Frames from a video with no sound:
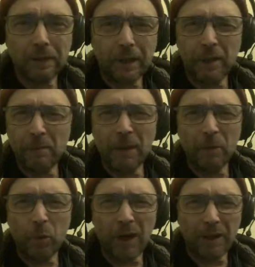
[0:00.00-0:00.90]
are you my
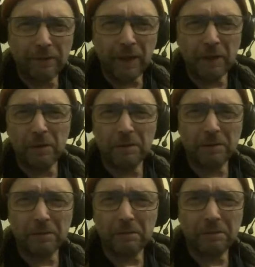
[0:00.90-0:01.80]
wife now?
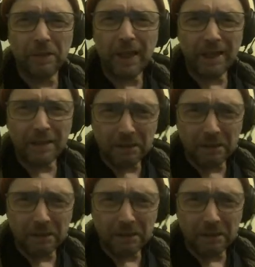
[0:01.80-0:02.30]
Hey,